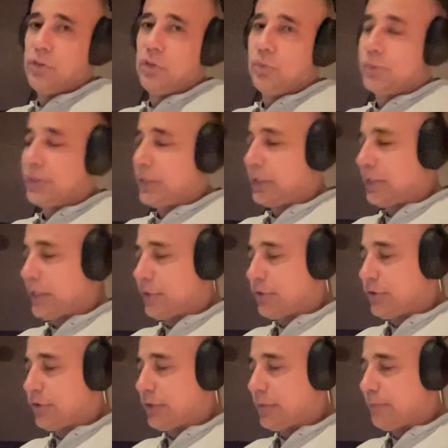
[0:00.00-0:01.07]
urea
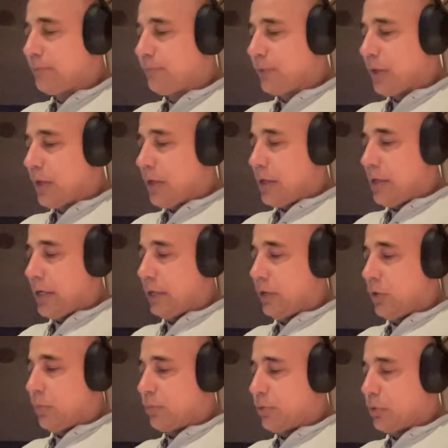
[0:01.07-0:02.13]
nitrogen. He had
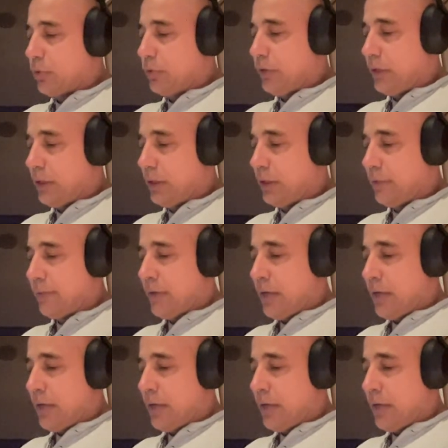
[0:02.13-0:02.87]
low protein.